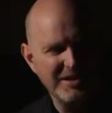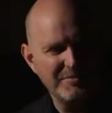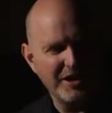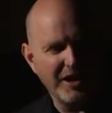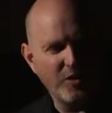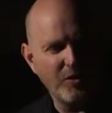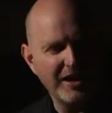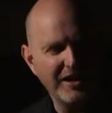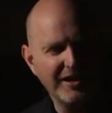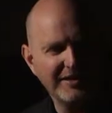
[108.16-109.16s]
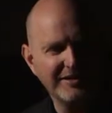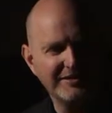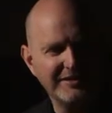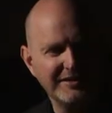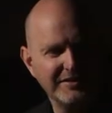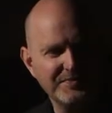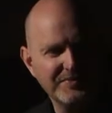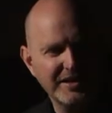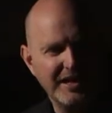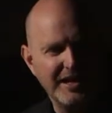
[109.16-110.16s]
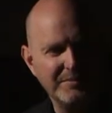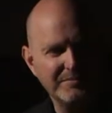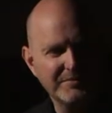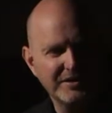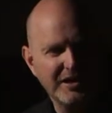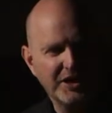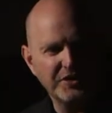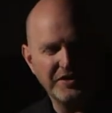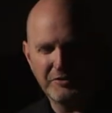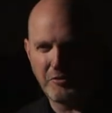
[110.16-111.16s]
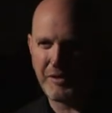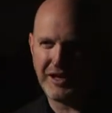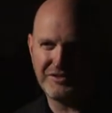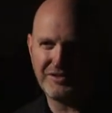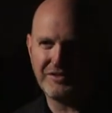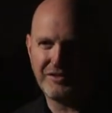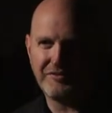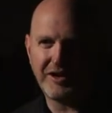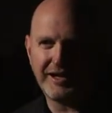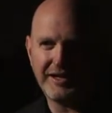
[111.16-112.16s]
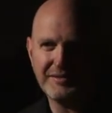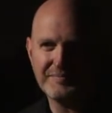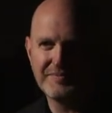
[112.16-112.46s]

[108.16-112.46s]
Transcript: But I quite like the idea. I don't think it replaces the violin.